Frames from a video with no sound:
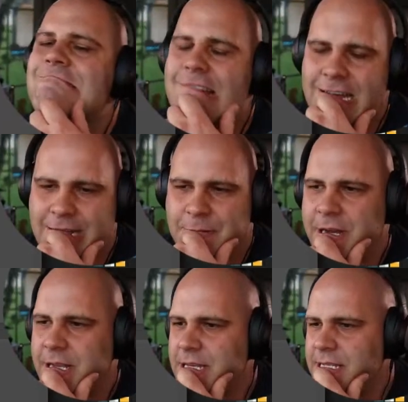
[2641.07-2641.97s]
I'm
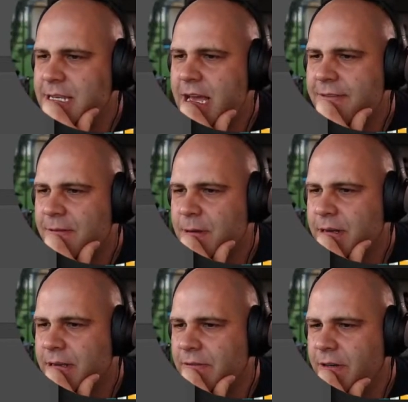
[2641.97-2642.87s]
trying to decide if I want
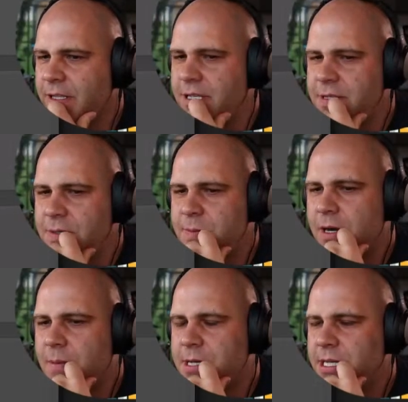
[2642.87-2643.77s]
to convert these to a smart
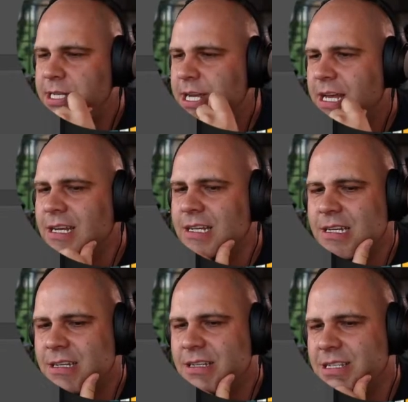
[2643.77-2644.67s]
object yet,
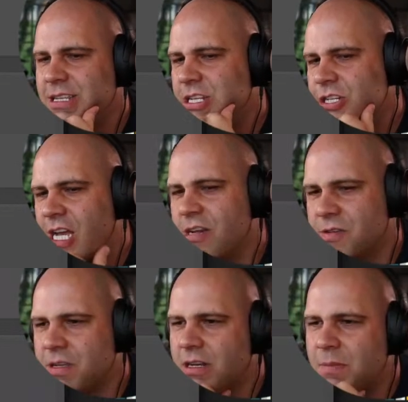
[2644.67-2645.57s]
because then the
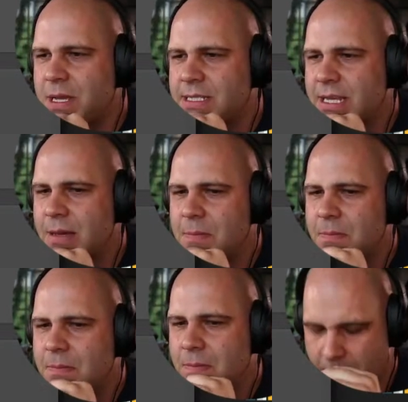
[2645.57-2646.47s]
shadows will get all messed up.
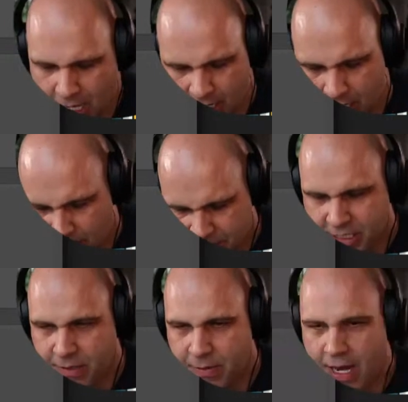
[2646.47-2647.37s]
I don't know. Let's
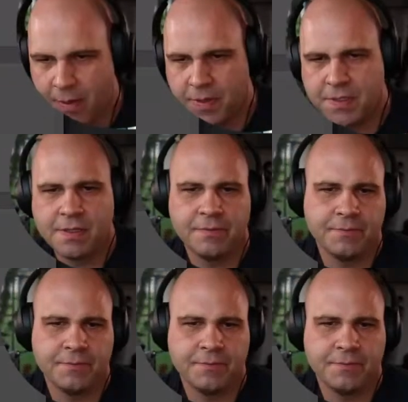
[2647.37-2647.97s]
just see what happens.